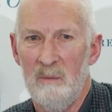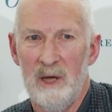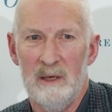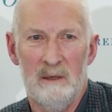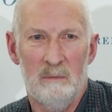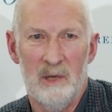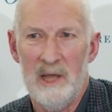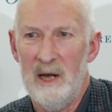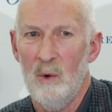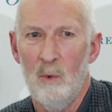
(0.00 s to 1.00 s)
but, but
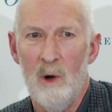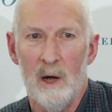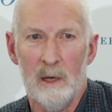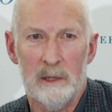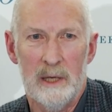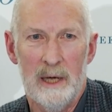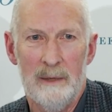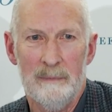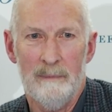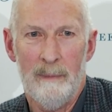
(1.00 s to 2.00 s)
they don't work. Okay?